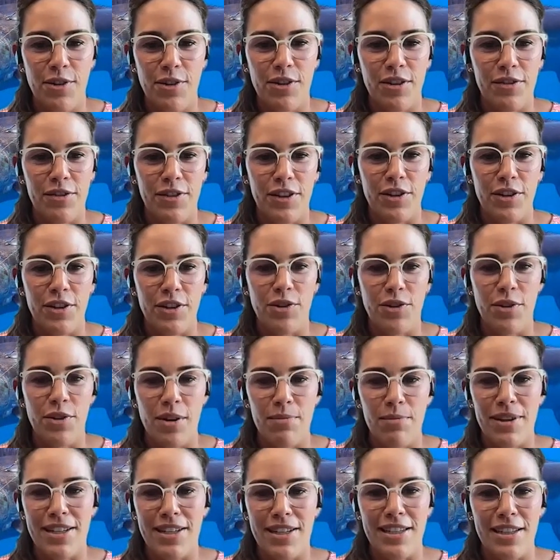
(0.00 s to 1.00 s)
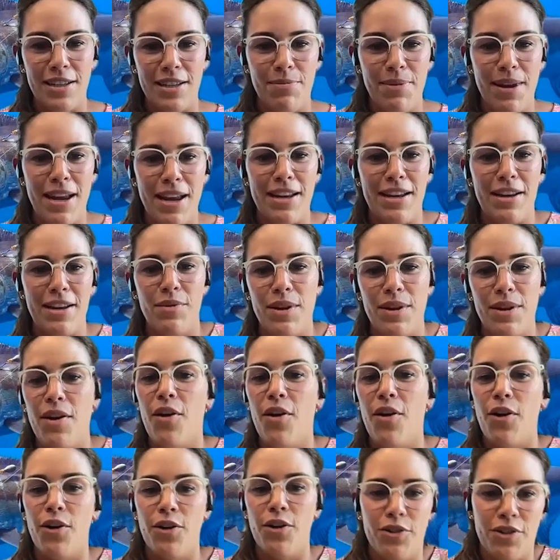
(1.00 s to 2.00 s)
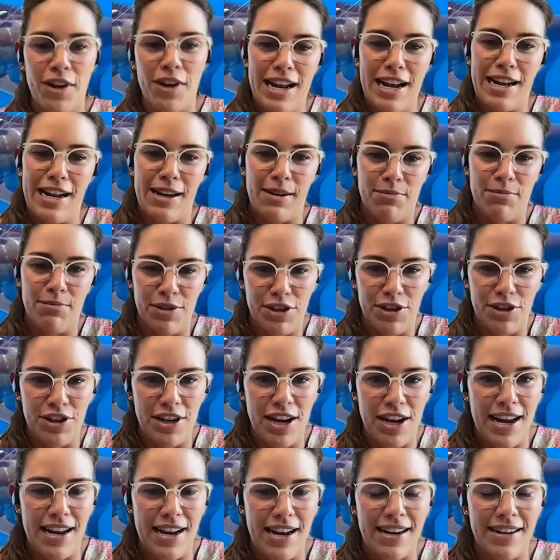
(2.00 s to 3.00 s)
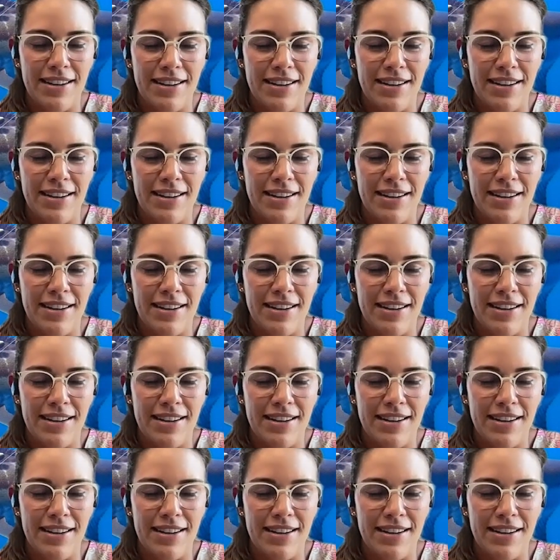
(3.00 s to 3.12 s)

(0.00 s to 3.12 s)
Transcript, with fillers: all of you who are participating we all greatly appreciate